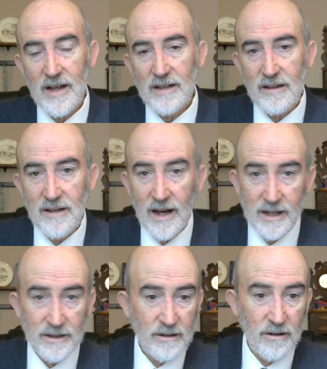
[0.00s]
to die
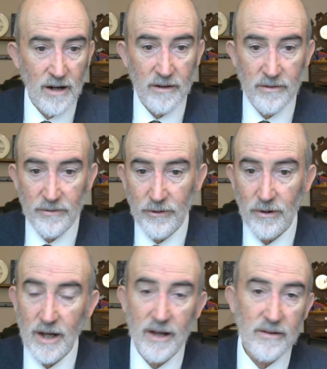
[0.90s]
on the cross
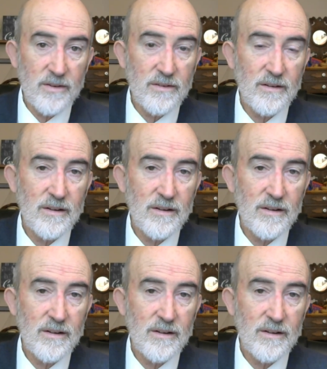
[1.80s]
for us.